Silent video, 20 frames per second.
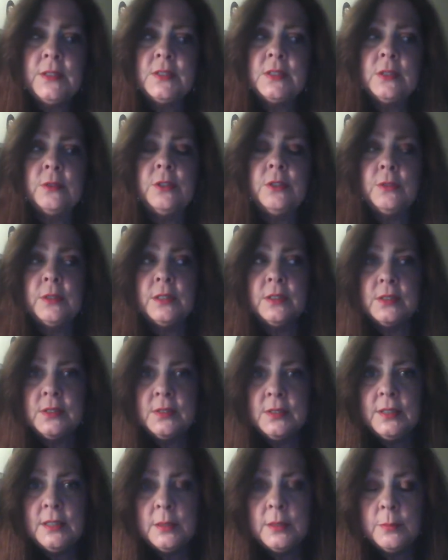so you can
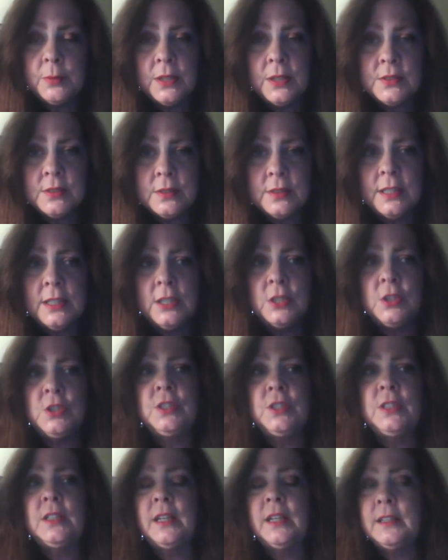see the presentation.